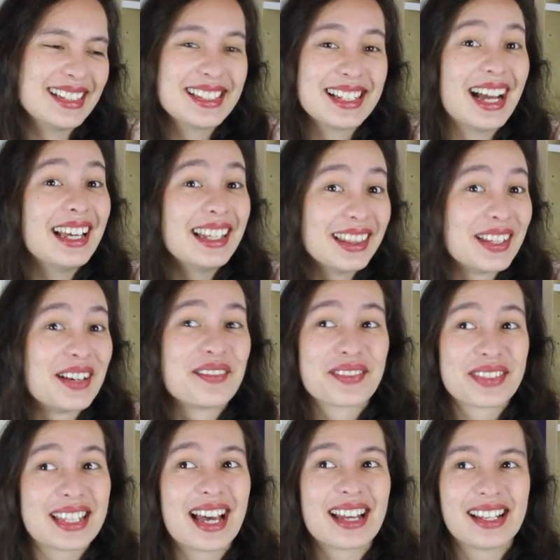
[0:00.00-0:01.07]
I loved
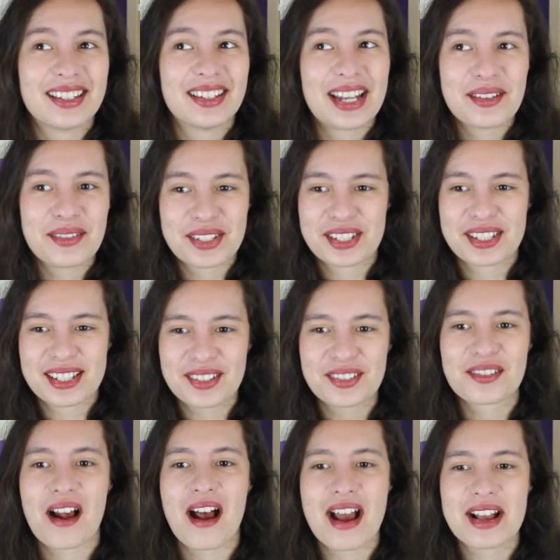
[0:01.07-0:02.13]
that a lot. I was
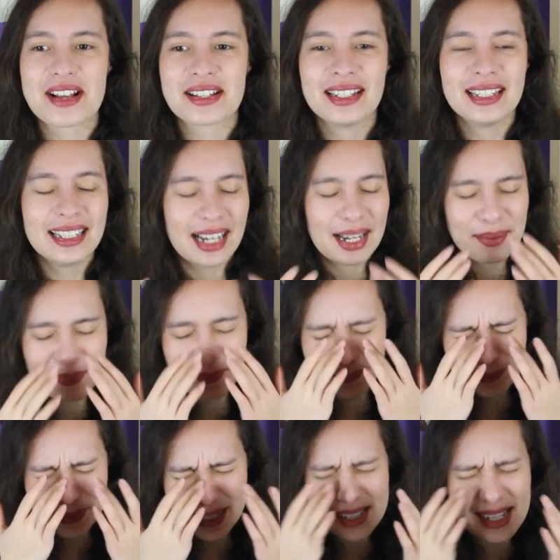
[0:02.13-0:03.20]
crying.
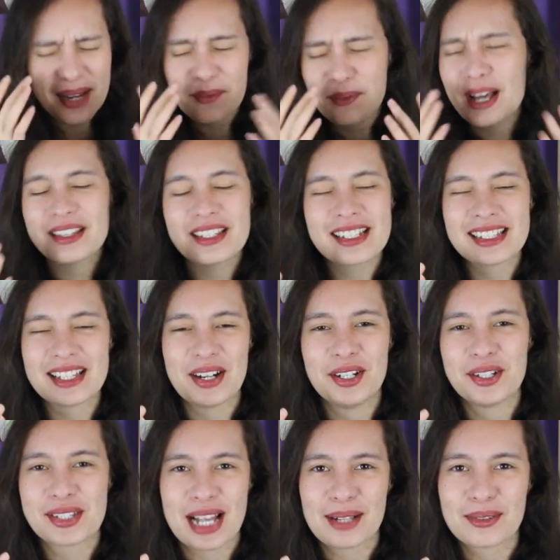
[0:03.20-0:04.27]
Because I read this in the
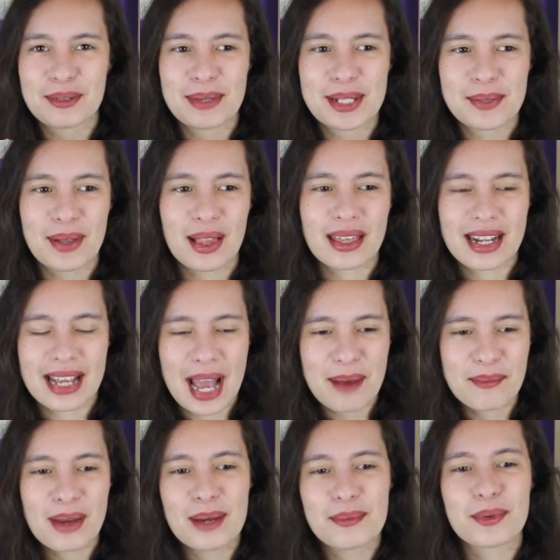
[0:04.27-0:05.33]
hotel room as well, and I had
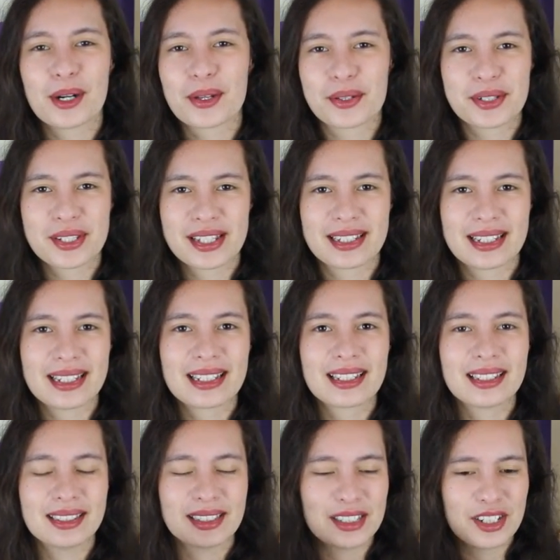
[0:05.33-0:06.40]
my brother sitting
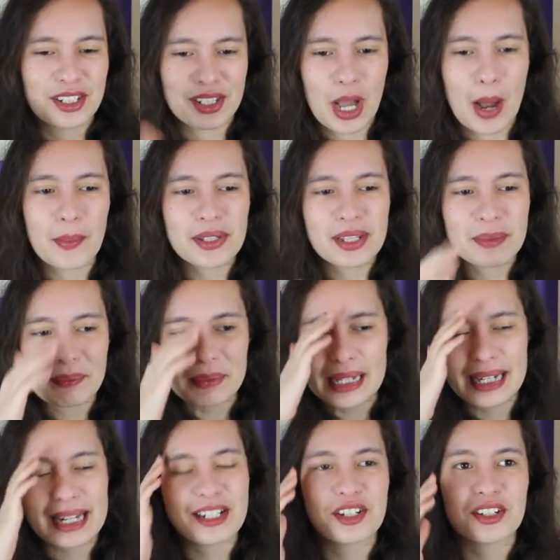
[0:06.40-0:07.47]
just opposite me,
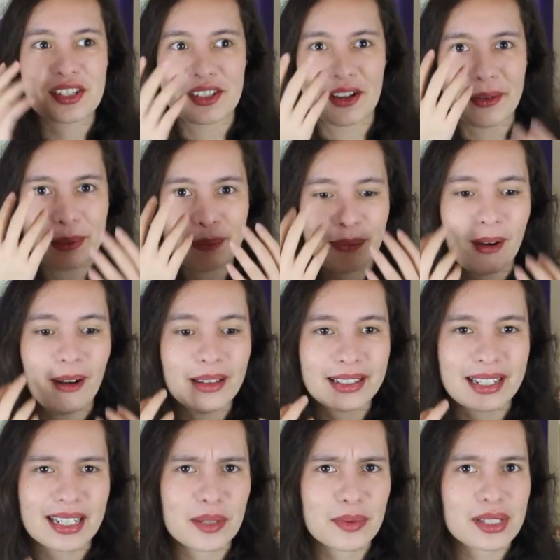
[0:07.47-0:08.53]
and I just started bawling,
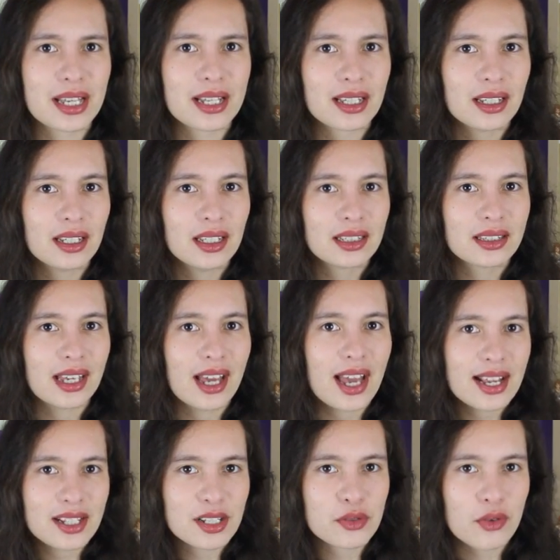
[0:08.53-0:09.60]
and he was like, the
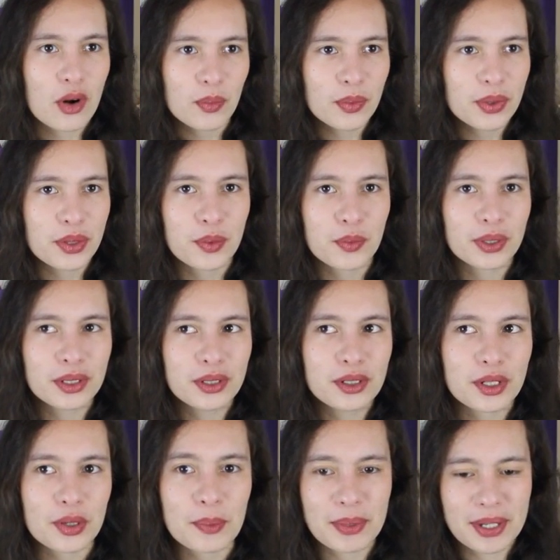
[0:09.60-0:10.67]
heck is wrong with you? What are you
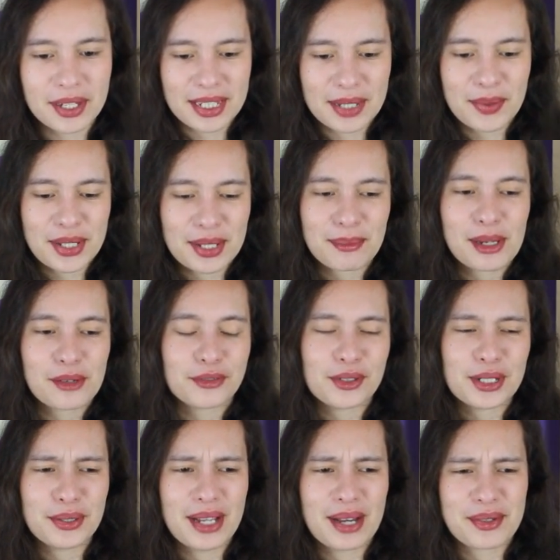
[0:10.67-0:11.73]
doing? Because I was on my
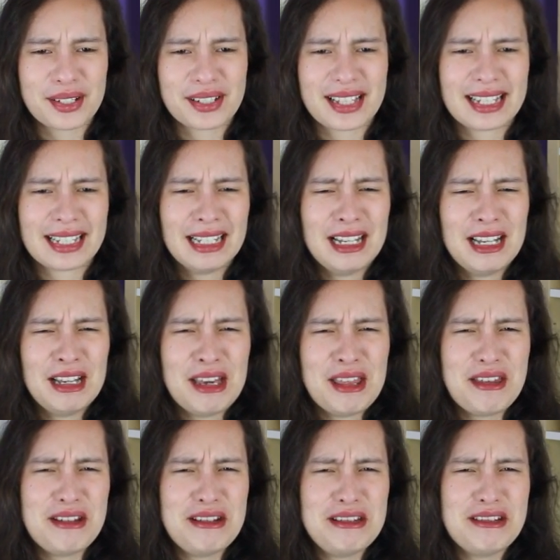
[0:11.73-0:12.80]
phone, and I was just like,
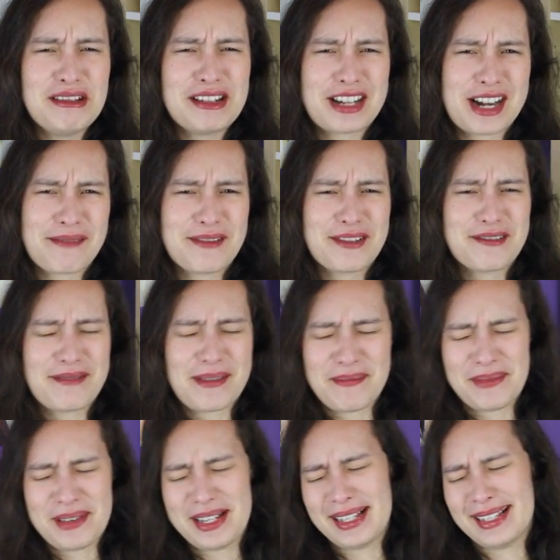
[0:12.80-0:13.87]
the new chapter of One
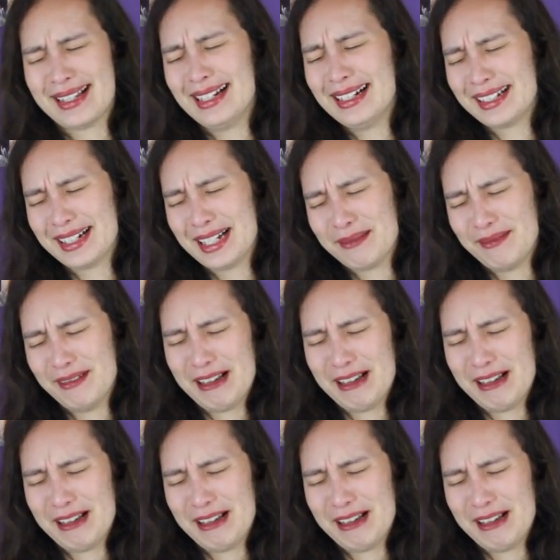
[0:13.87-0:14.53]
Piece, Sanji's